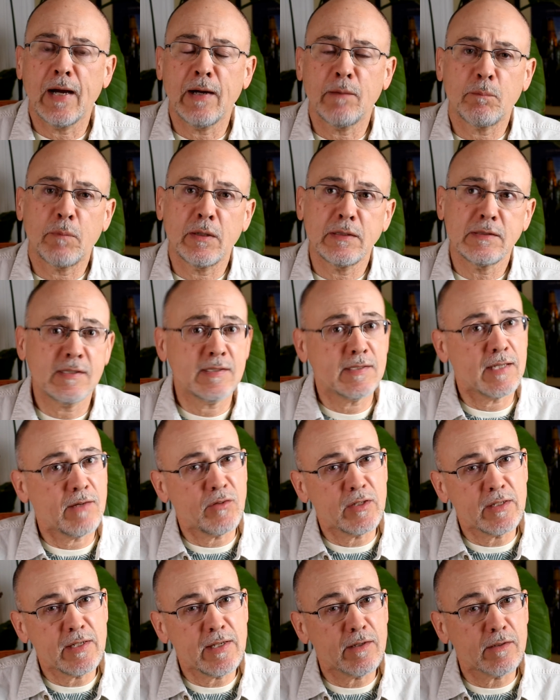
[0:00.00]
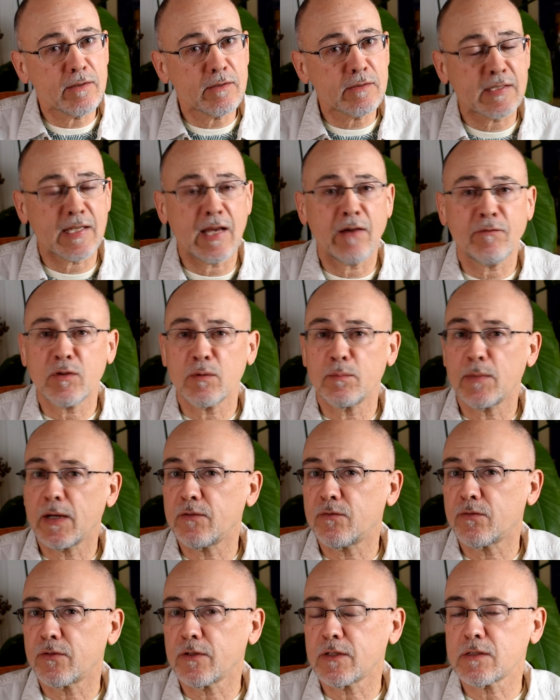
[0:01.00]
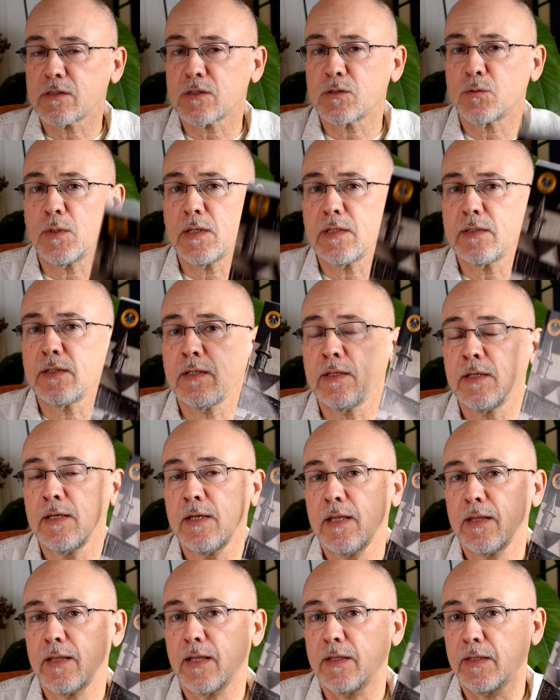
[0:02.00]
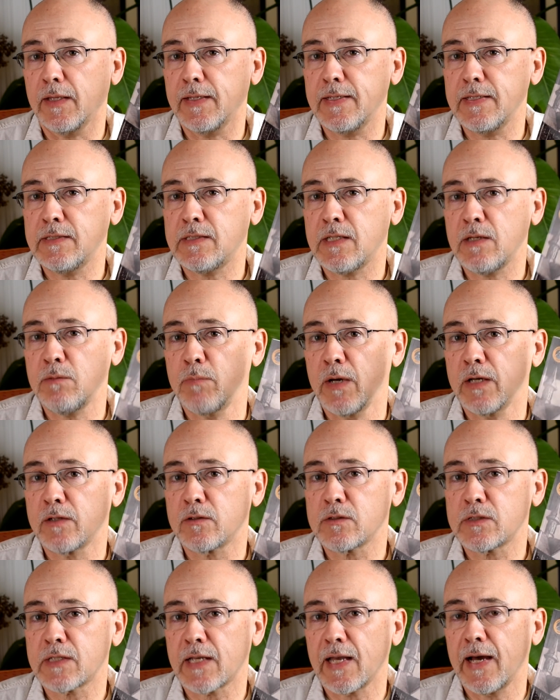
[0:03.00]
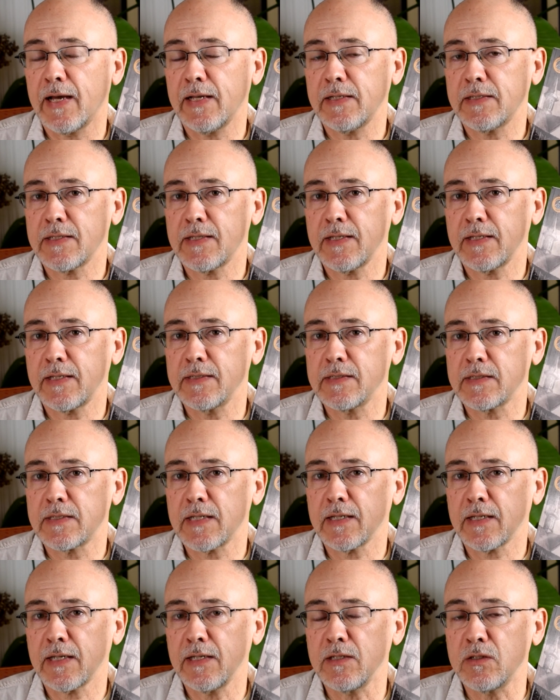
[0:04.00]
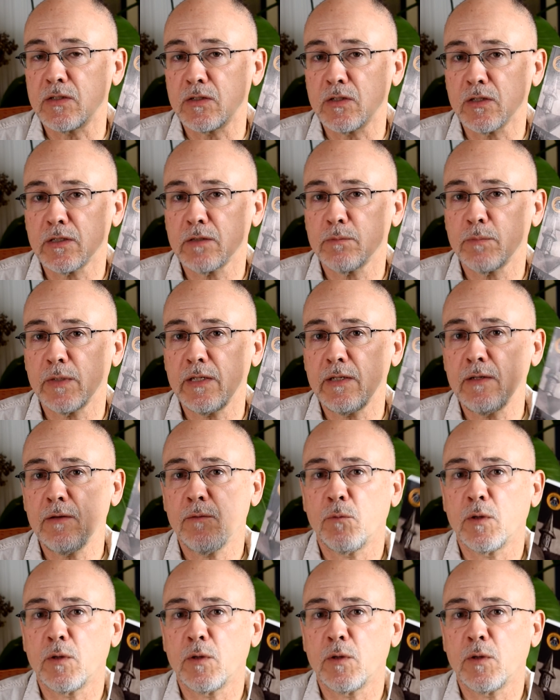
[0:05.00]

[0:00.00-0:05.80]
up 7 years after my first one, The Lazy Bettor's Guide to the Kentucky Derby.